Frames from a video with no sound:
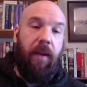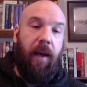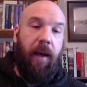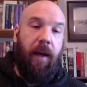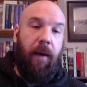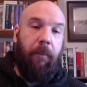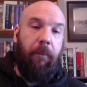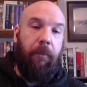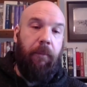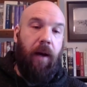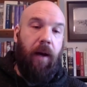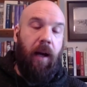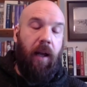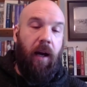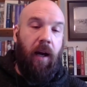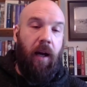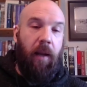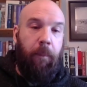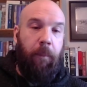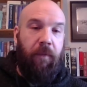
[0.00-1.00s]

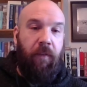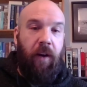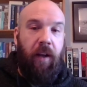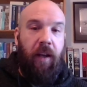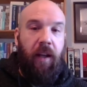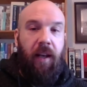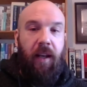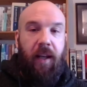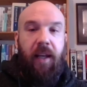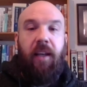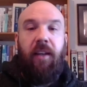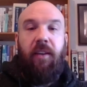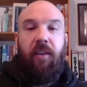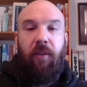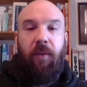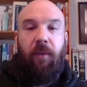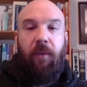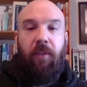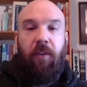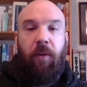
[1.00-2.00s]
I'll provide a link
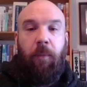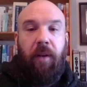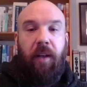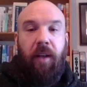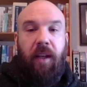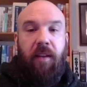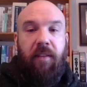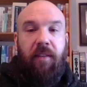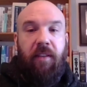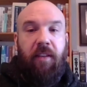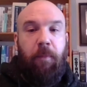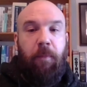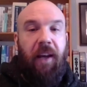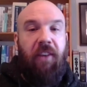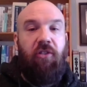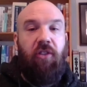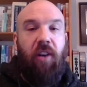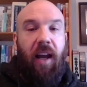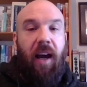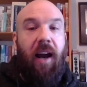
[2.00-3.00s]
to somebody. He's a
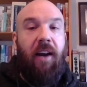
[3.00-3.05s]
special